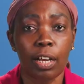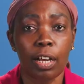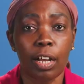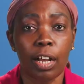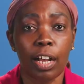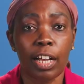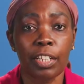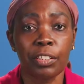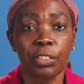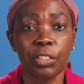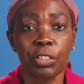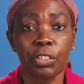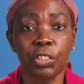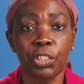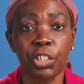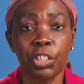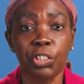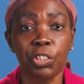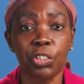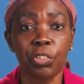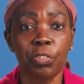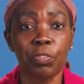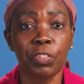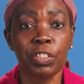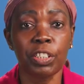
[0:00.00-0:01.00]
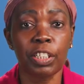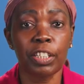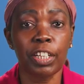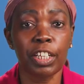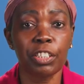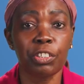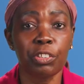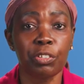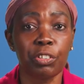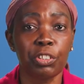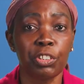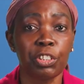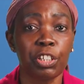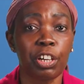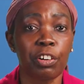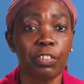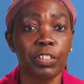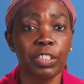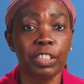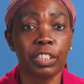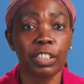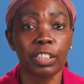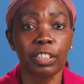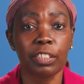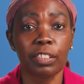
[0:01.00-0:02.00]
Association of International
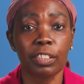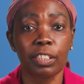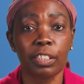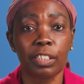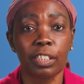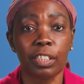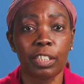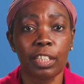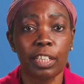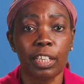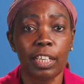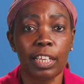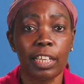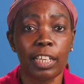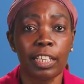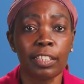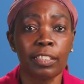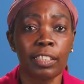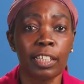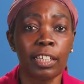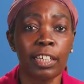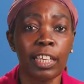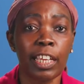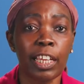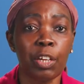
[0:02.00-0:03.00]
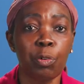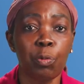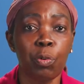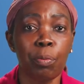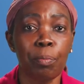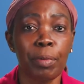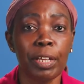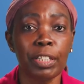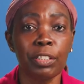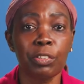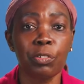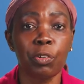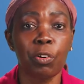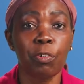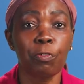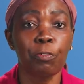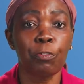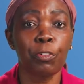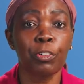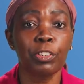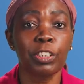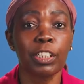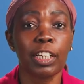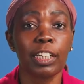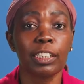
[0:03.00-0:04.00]
Charities is a lay women's
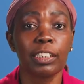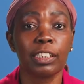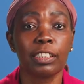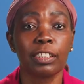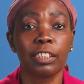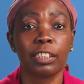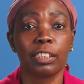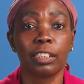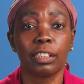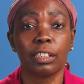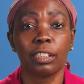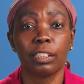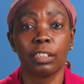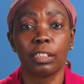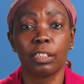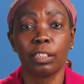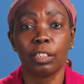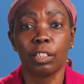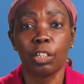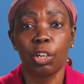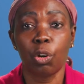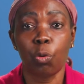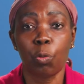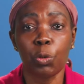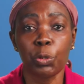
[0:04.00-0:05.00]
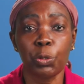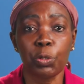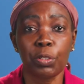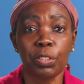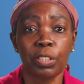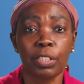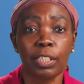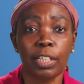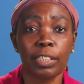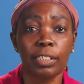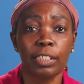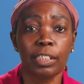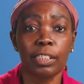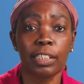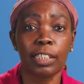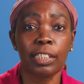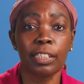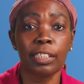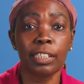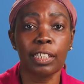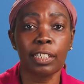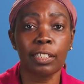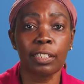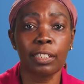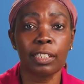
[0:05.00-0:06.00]
confraternity which was started in
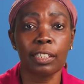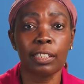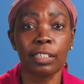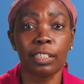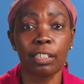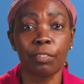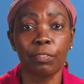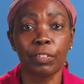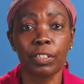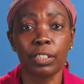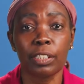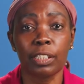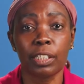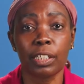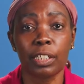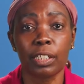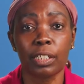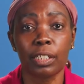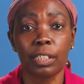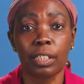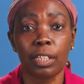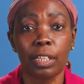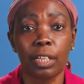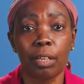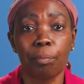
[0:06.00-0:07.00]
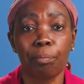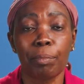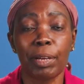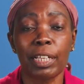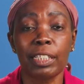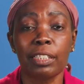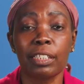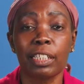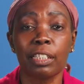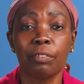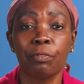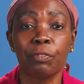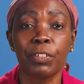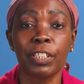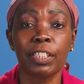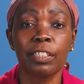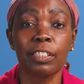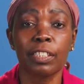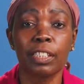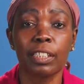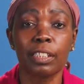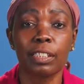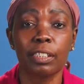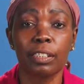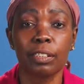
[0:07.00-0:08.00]
1617 by St.
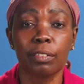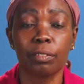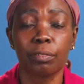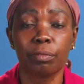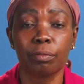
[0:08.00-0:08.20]
Vincent.